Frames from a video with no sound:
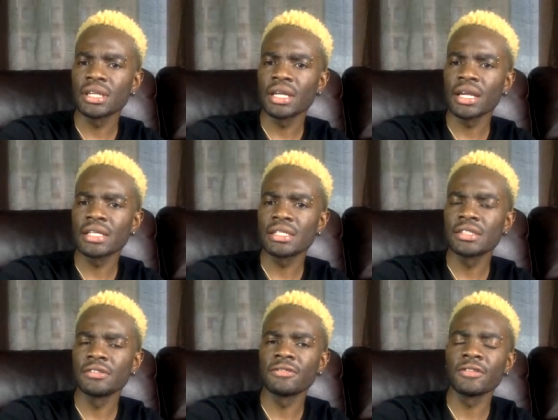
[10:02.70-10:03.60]
can I
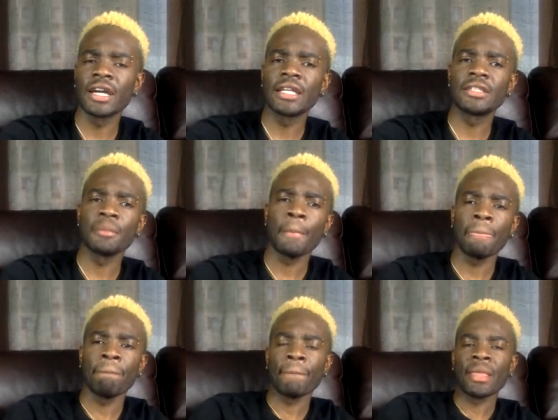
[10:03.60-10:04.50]
still fry it?
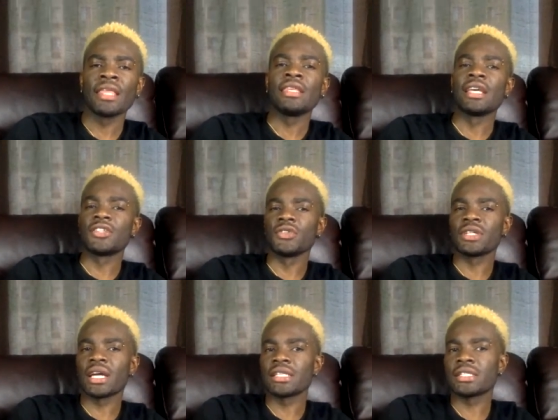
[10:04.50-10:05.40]
Yes, you
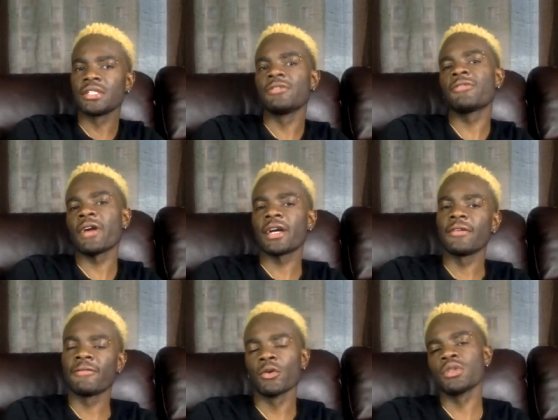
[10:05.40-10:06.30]
can still fry
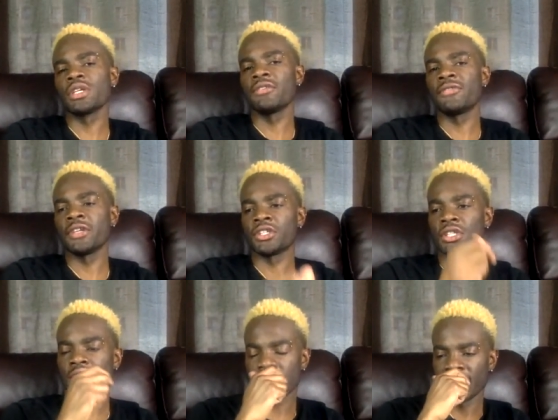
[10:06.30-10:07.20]
the frozen
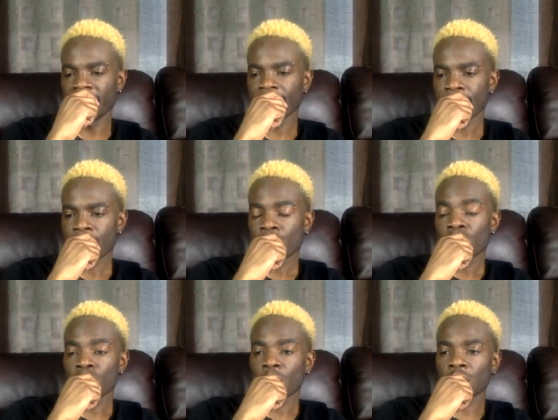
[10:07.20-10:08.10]
fish, see?
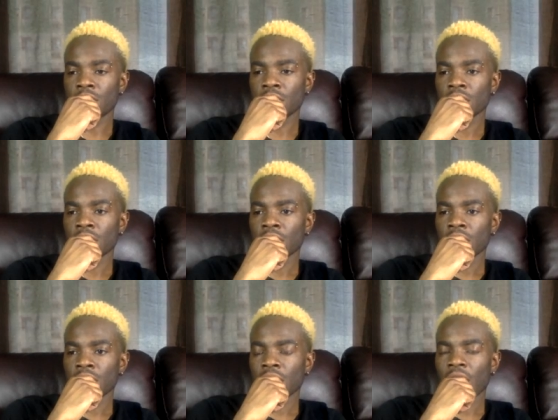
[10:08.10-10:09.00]
But
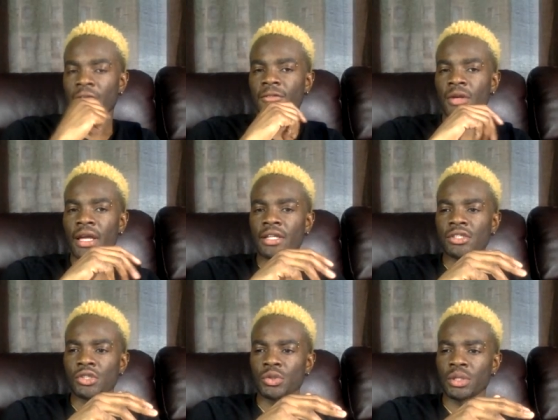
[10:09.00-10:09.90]
you have to
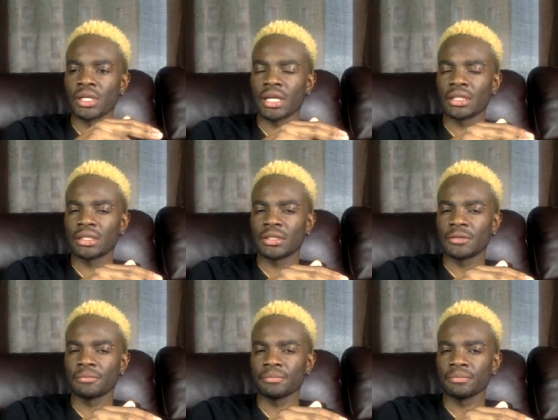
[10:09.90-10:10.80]
ensure that
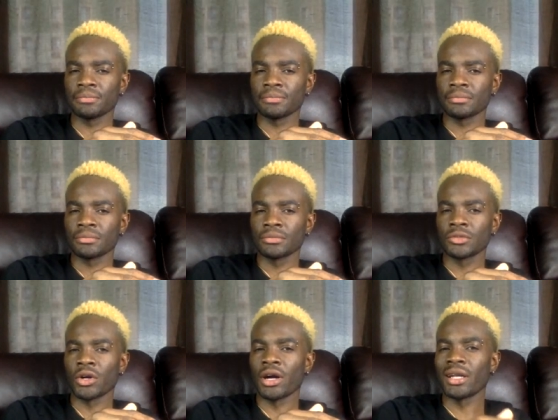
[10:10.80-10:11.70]

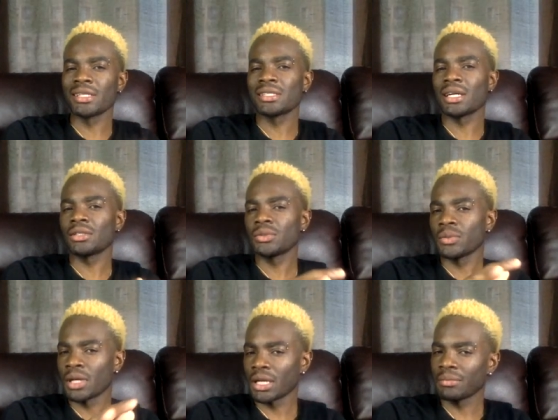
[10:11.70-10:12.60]
the oil is not
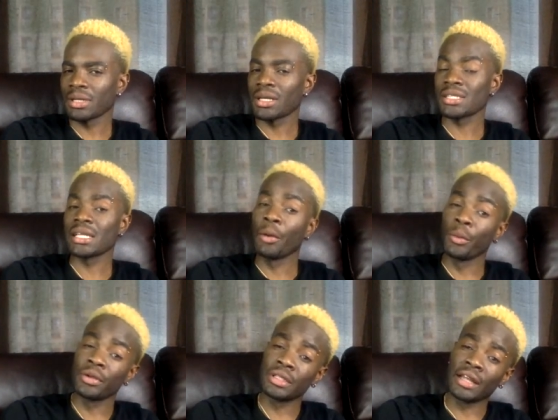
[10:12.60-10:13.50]
too hot because that
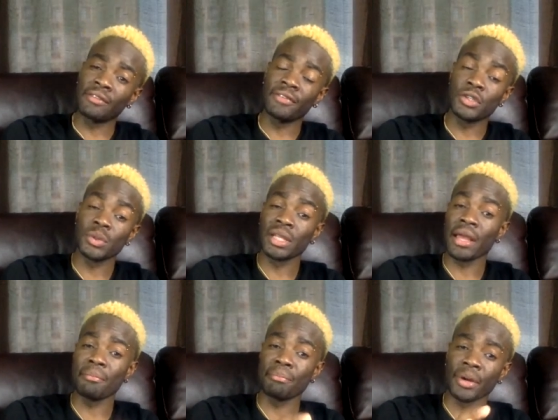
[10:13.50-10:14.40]
that fish will
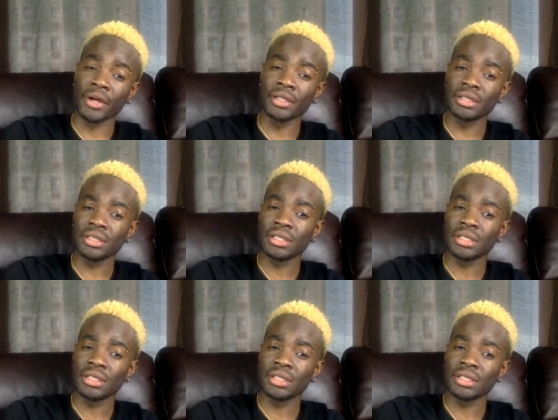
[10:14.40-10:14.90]
get burnt